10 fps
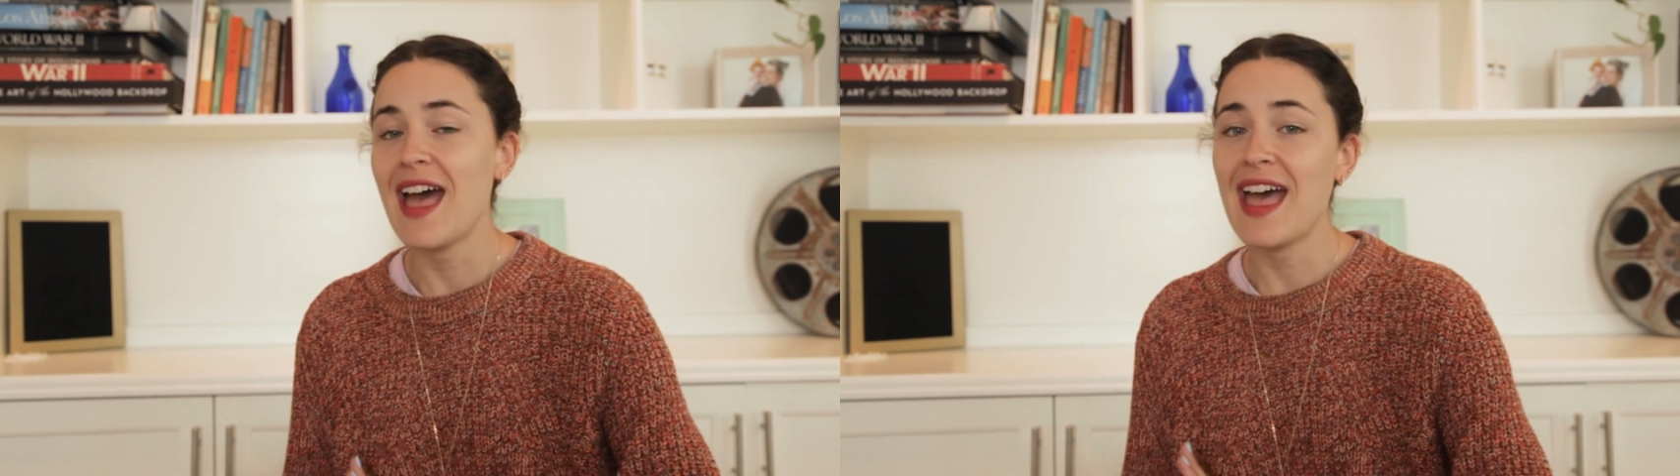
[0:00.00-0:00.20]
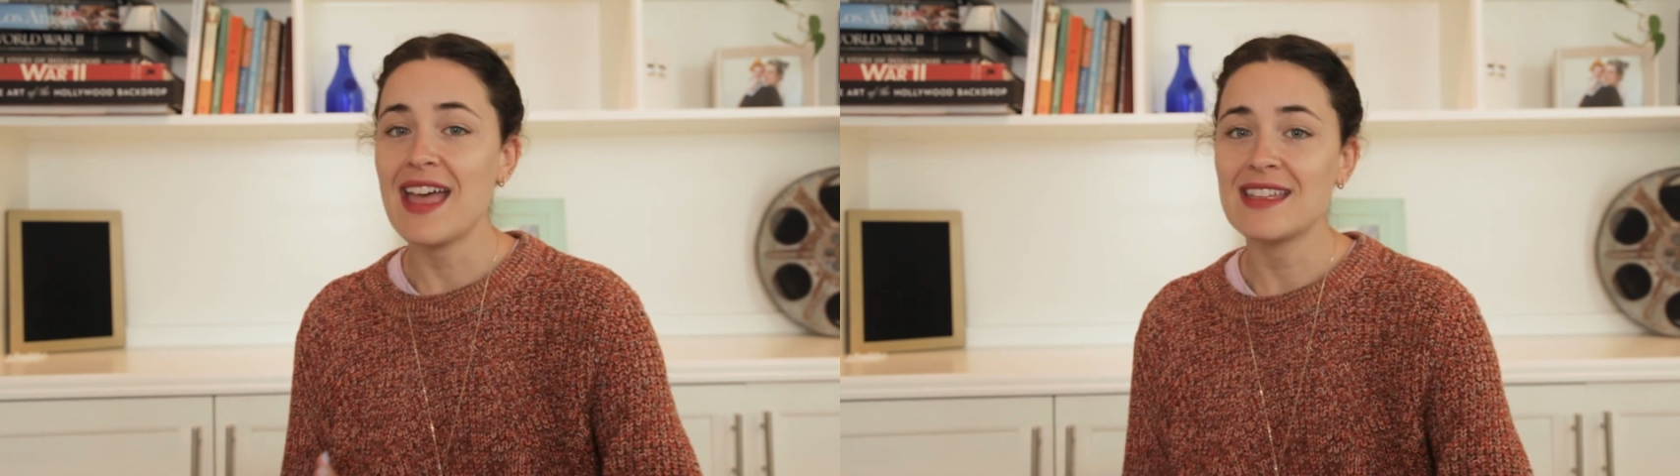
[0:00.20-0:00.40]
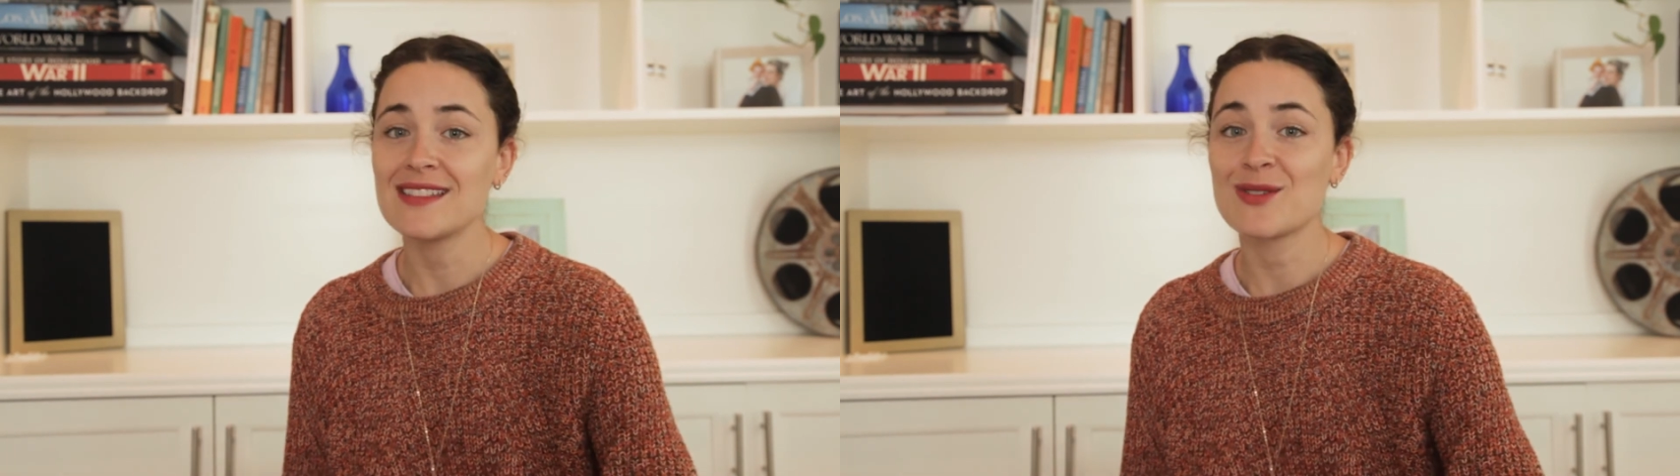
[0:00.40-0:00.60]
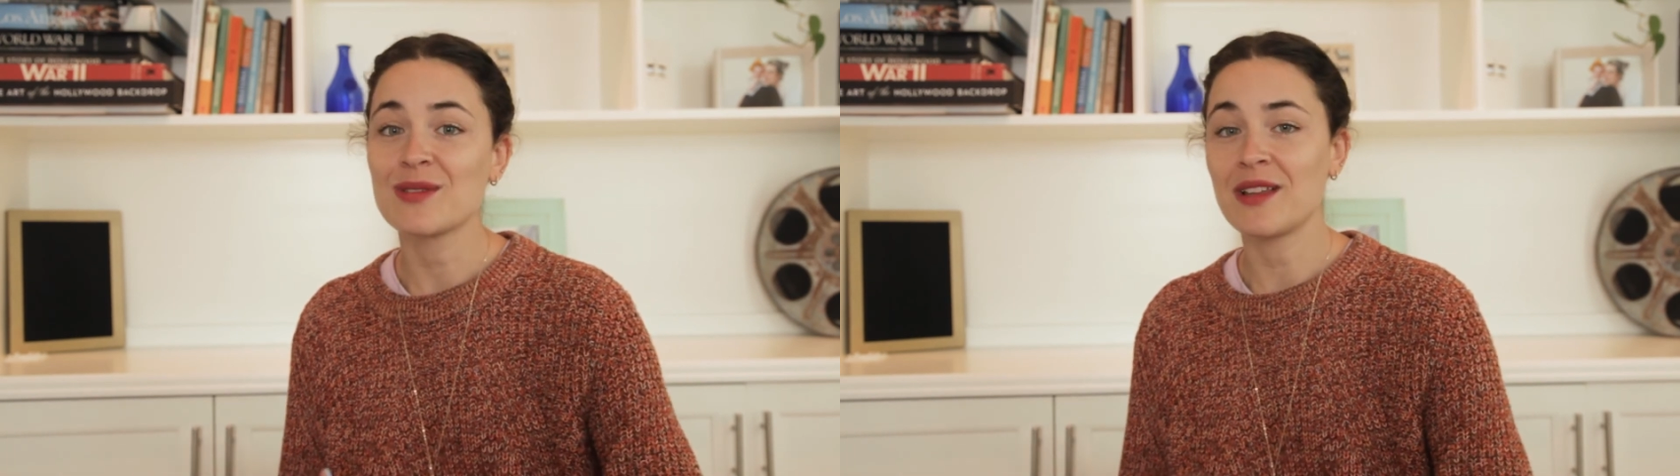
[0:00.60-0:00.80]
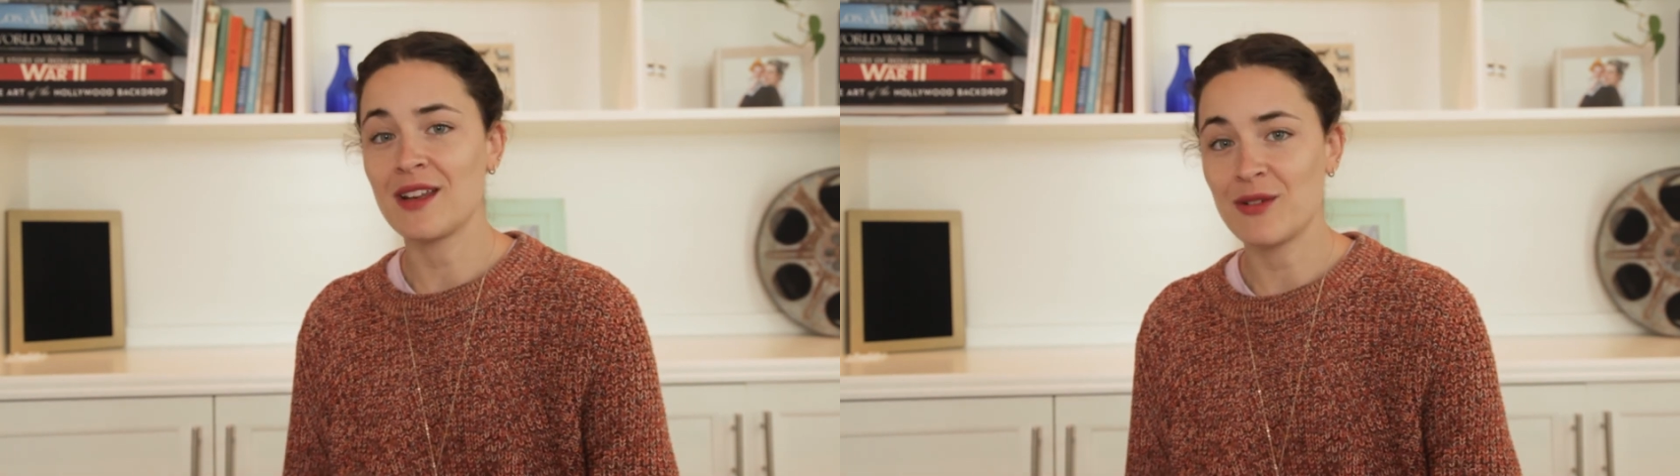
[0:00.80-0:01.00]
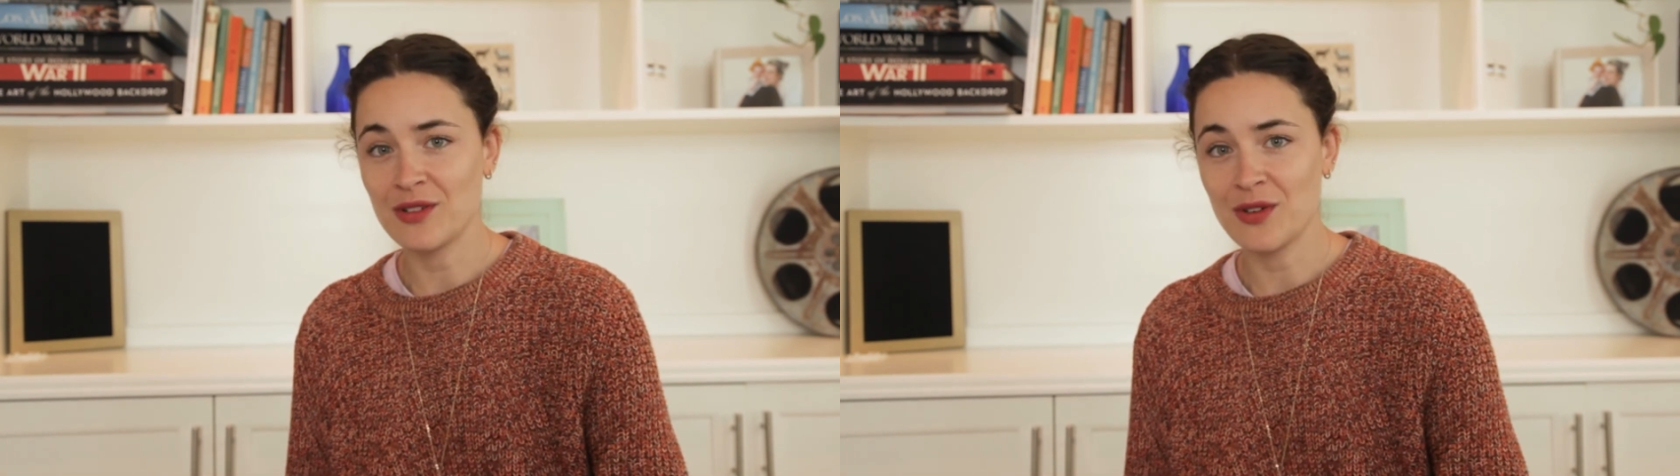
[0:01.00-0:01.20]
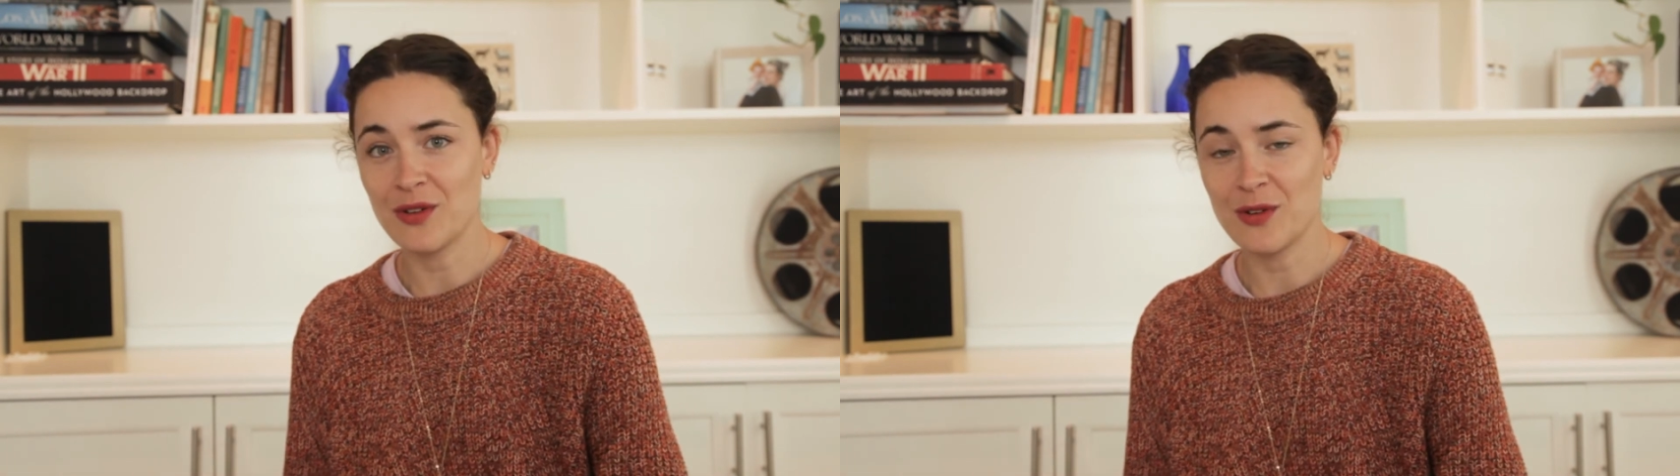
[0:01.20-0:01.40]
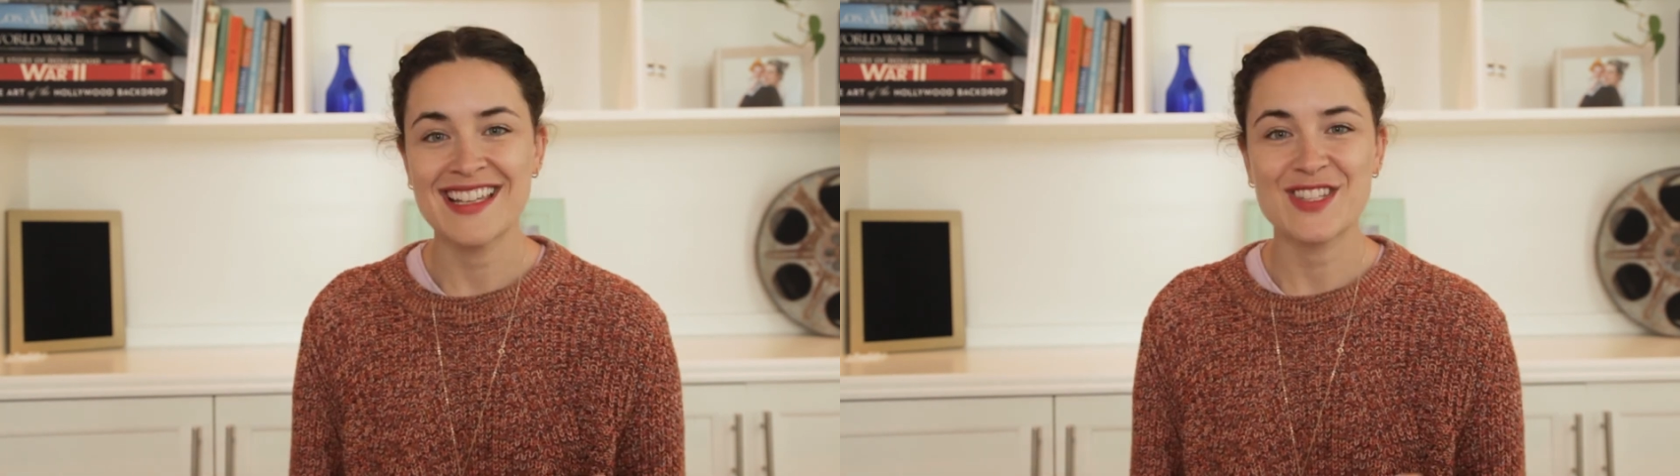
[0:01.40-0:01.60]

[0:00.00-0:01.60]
end or later in your career.